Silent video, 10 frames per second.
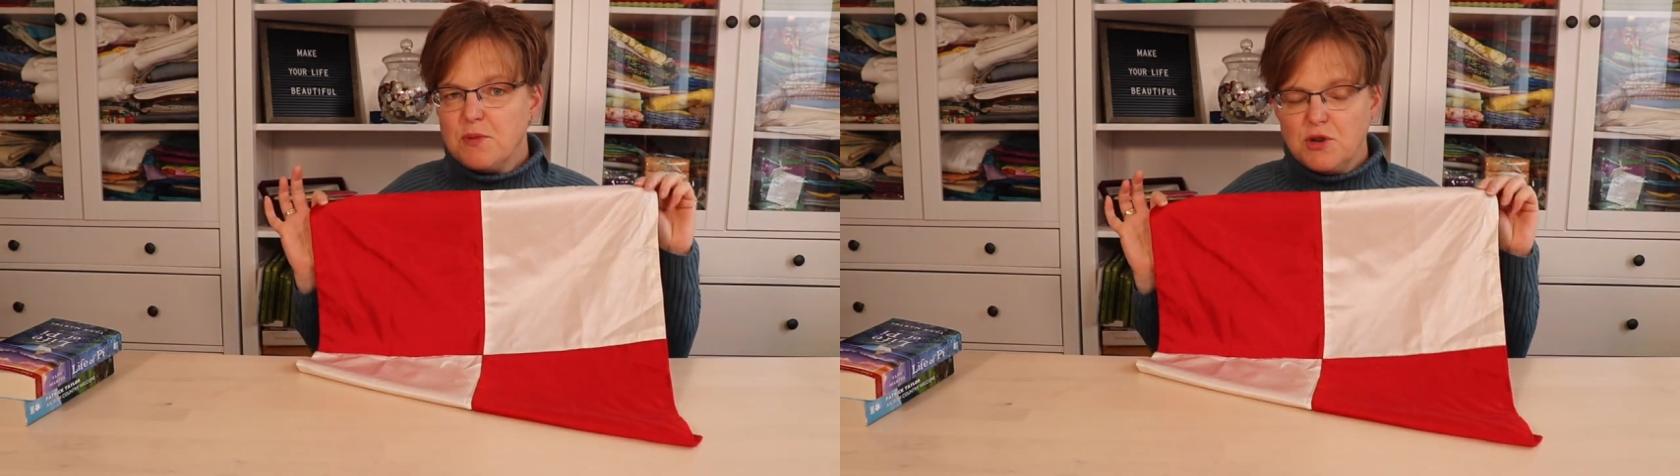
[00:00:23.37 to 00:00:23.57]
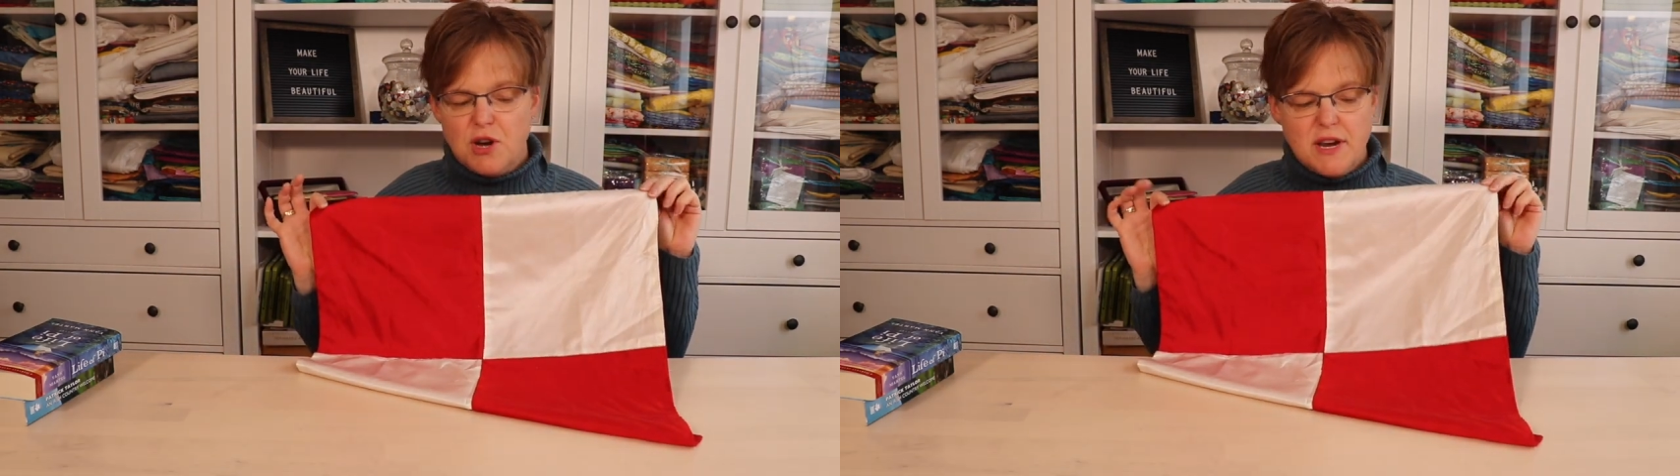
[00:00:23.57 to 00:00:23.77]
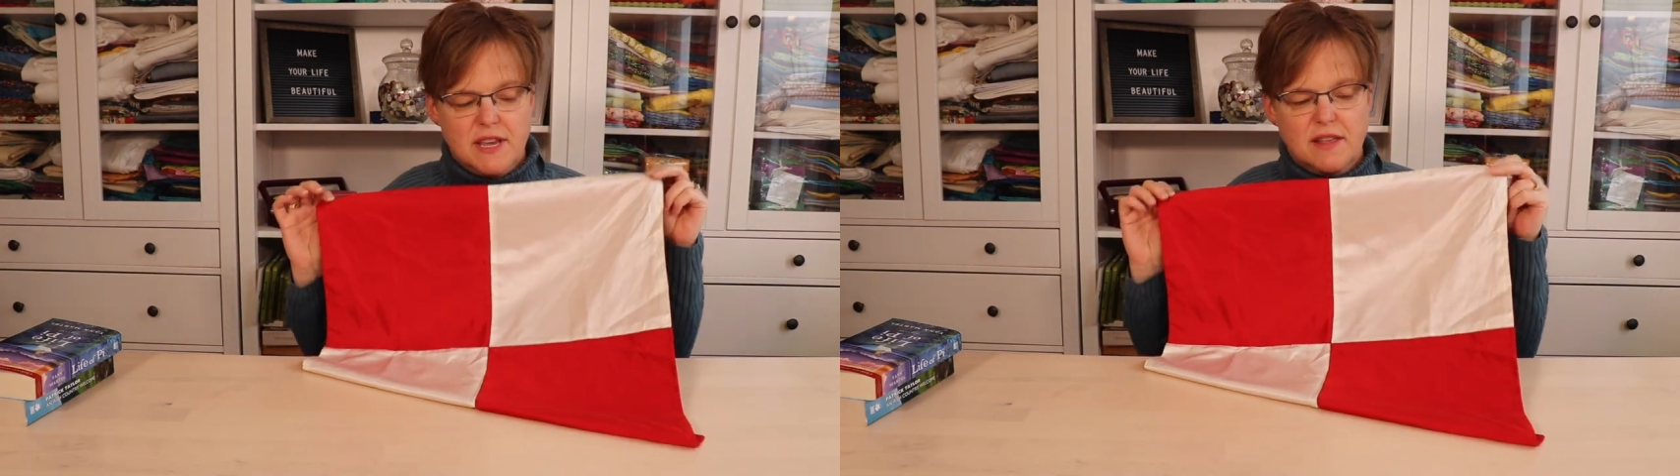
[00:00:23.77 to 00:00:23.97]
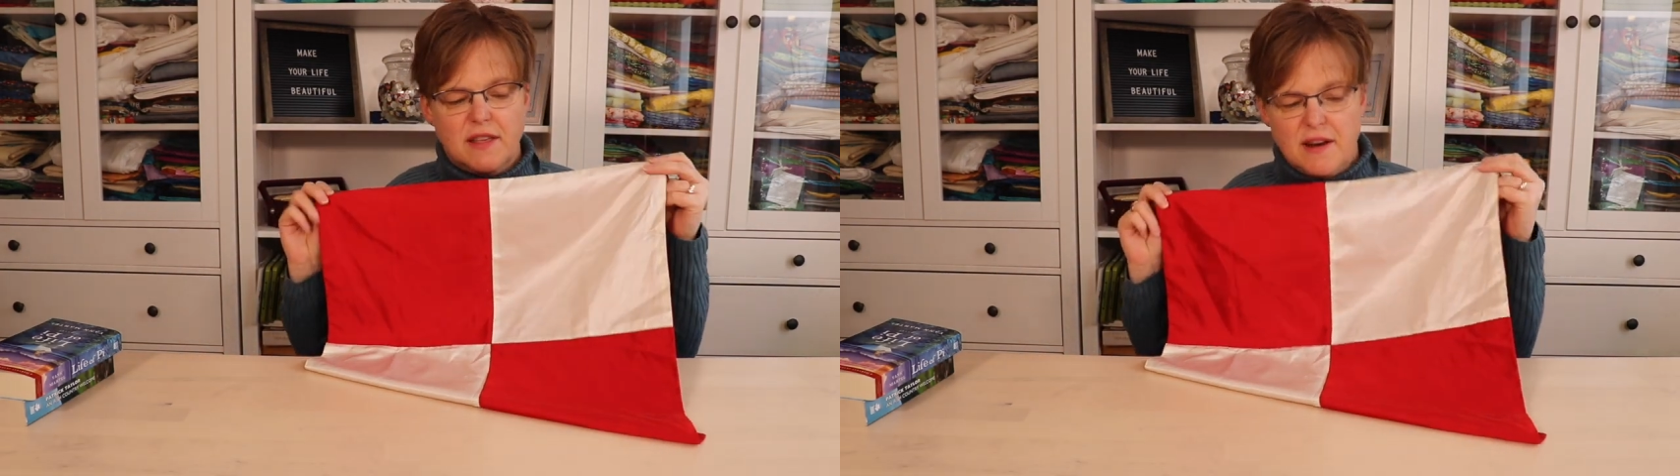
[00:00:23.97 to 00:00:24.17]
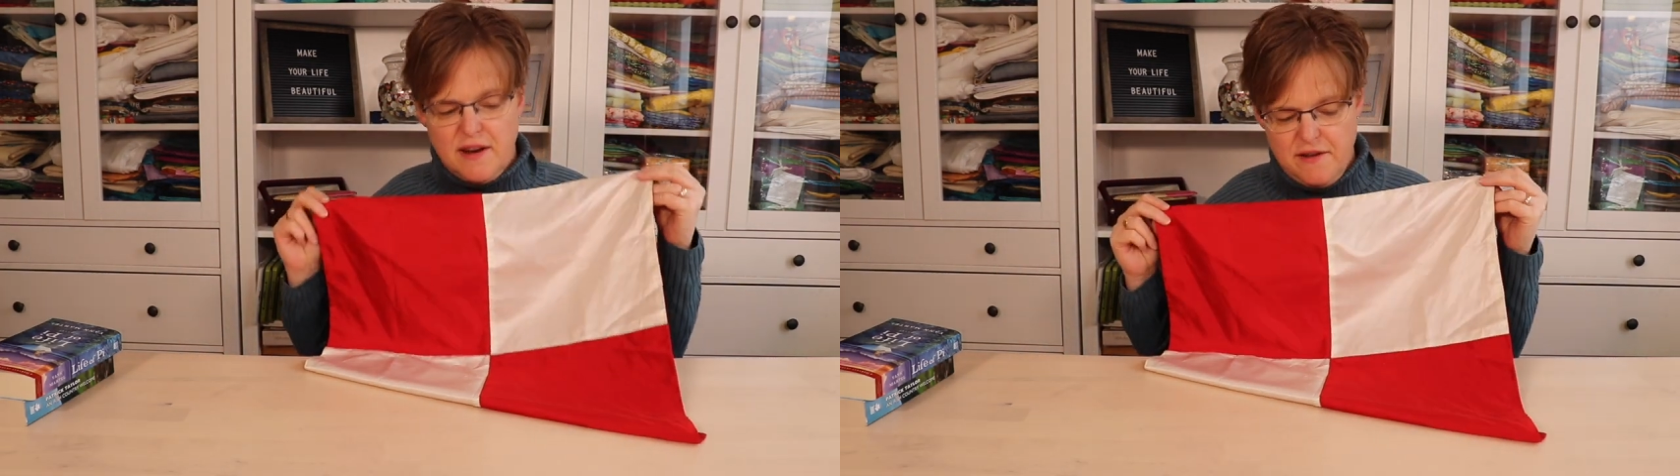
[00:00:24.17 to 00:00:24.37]
pojagi
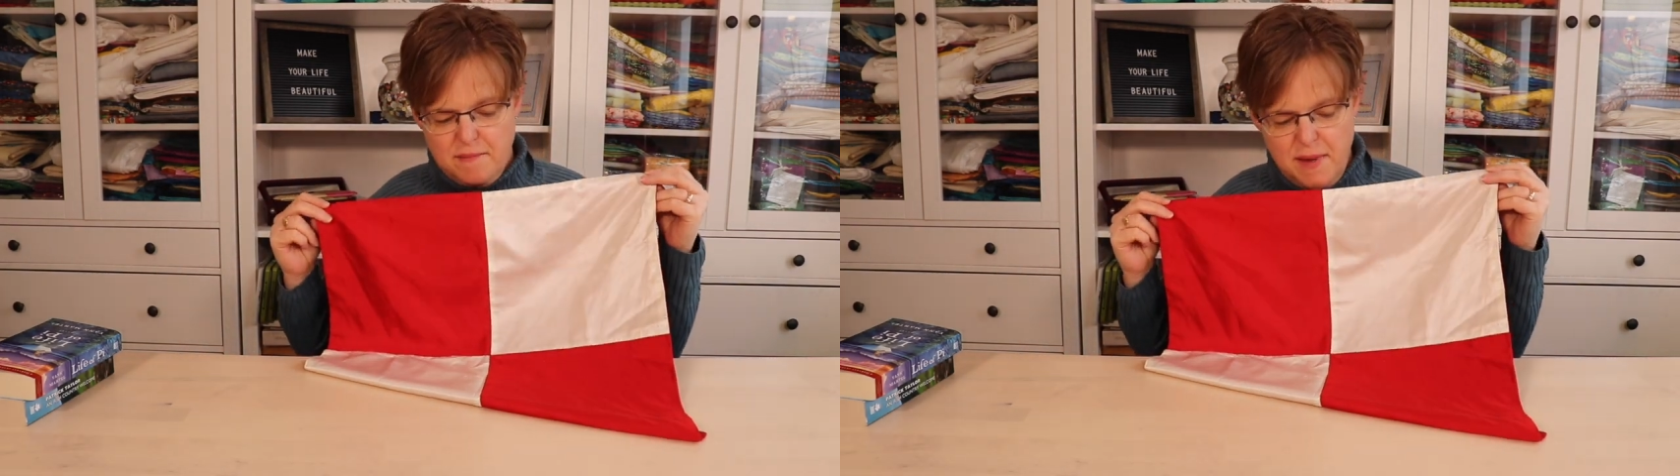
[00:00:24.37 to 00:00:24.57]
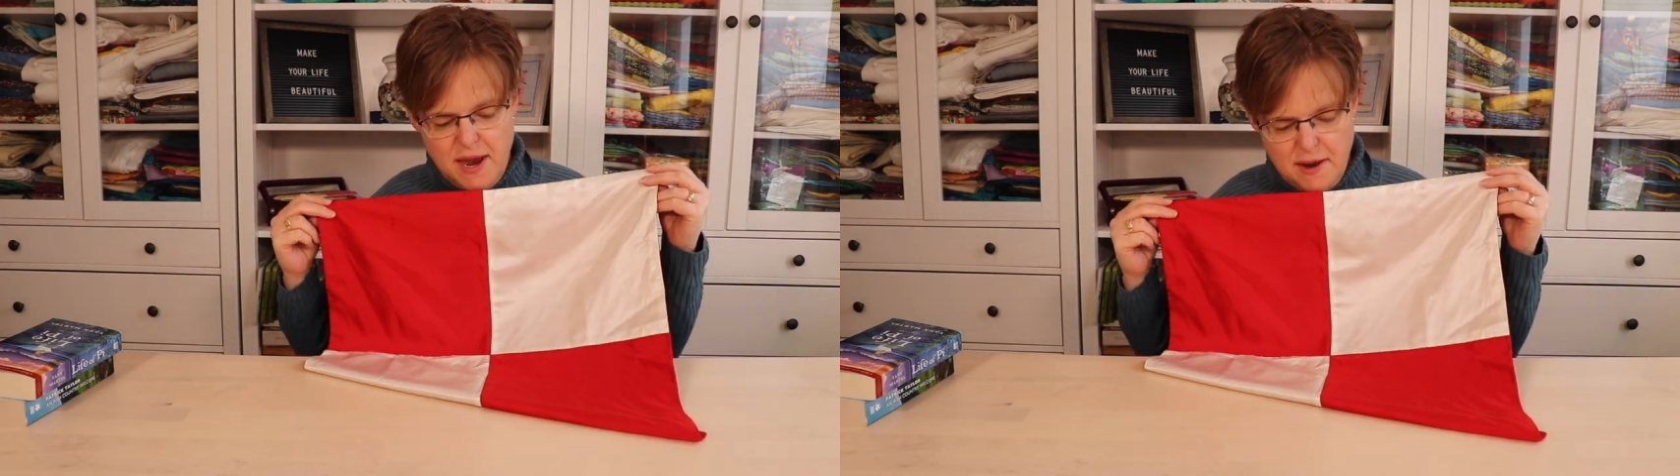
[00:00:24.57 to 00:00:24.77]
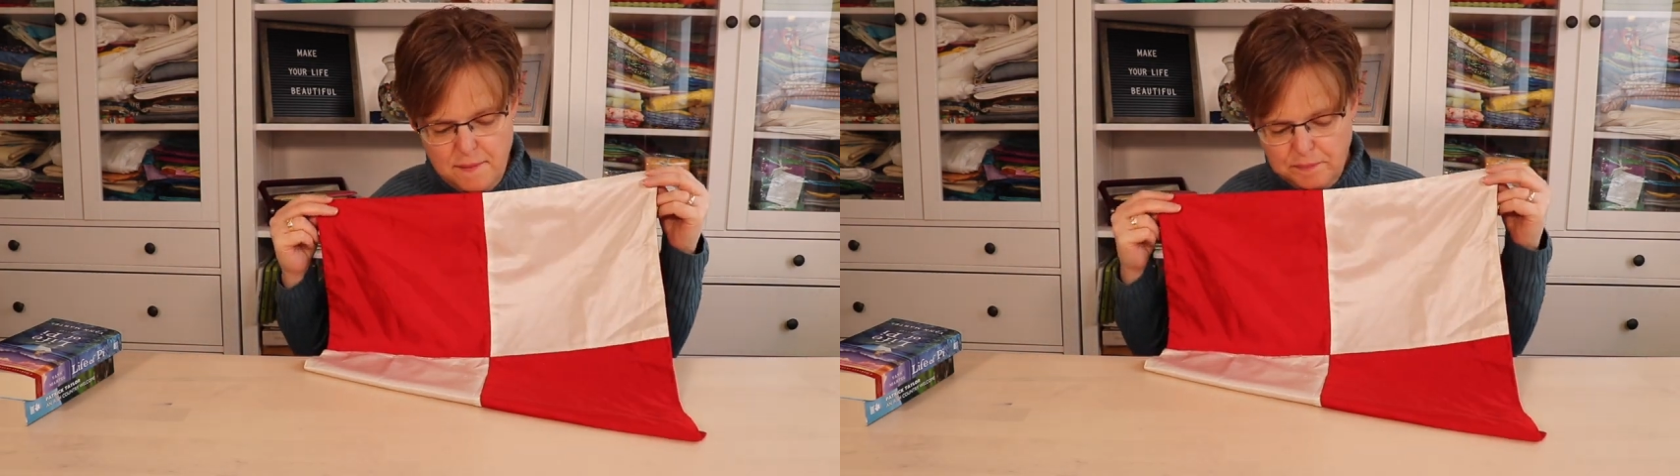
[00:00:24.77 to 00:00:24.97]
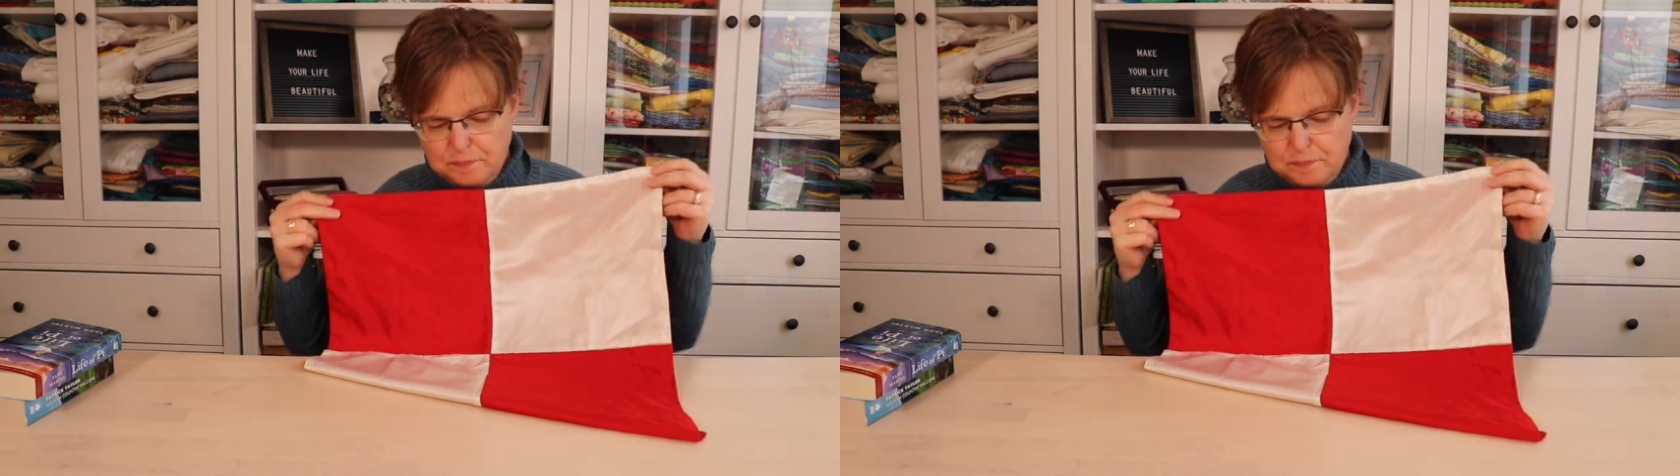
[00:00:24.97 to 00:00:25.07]
that I've made.